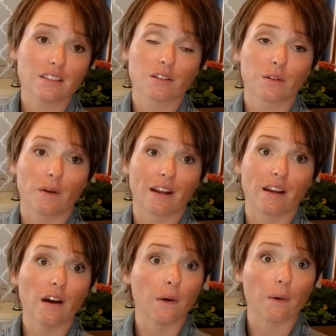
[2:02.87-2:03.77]
are the way to
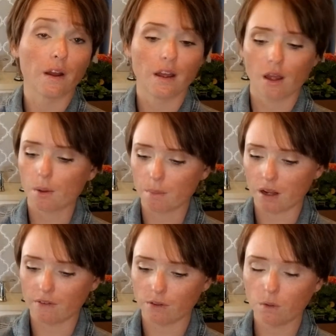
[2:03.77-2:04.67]
go.
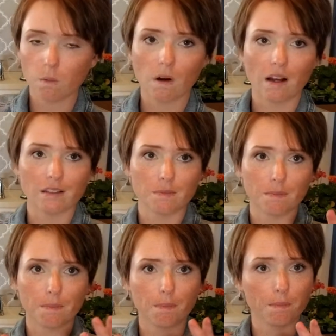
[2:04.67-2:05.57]
But if you want
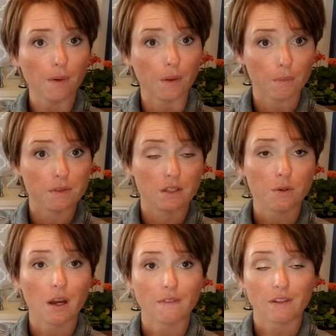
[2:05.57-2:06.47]
bulbs, then
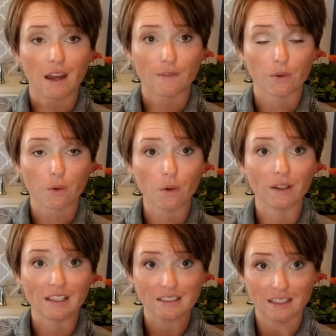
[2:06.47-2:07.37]
you have to have a
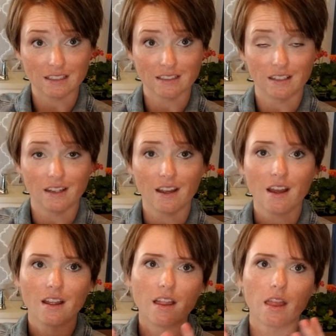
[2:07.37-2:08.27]
growing season
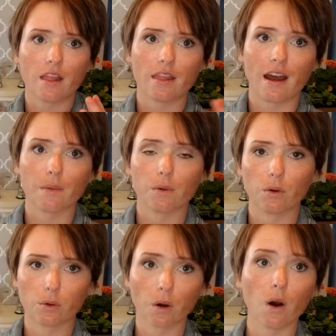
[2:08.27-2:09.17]
that will
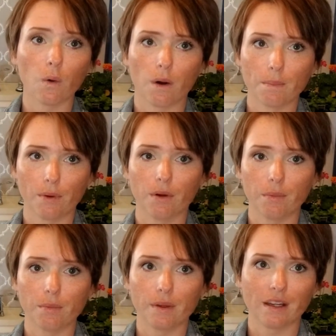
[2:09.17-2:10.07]
grow a
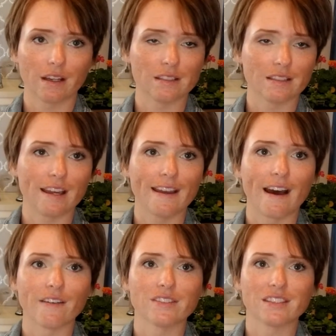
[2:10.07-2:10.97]
bulb because they
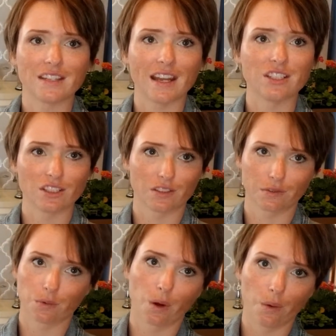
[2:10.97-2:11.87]
have stages
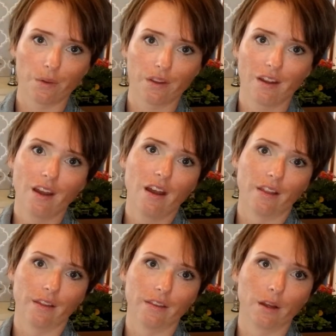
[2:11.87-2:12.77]
of growth.
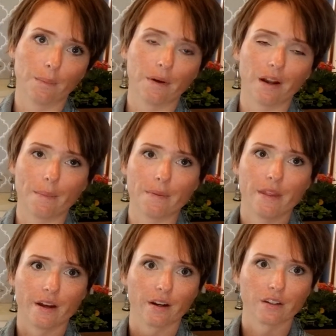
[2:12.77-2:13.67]
They'll put up
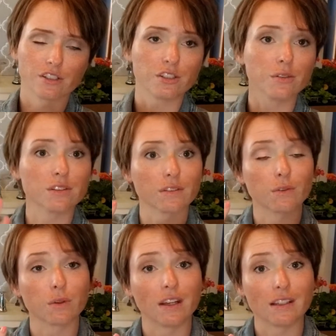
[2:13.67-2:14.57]
their shoots of
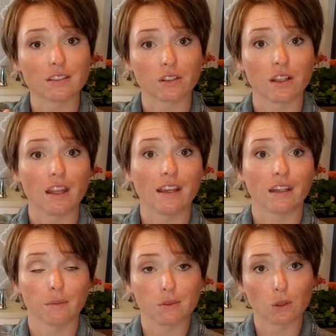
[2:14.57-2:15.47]
green so that they
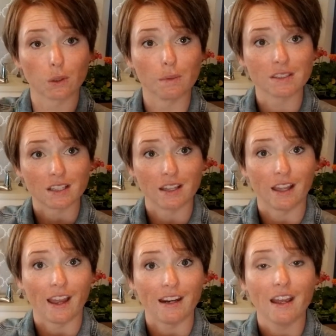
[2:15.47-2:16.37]
can absorb the
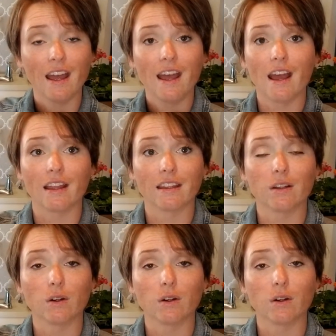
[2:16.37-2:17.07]
sunlight, and then they'll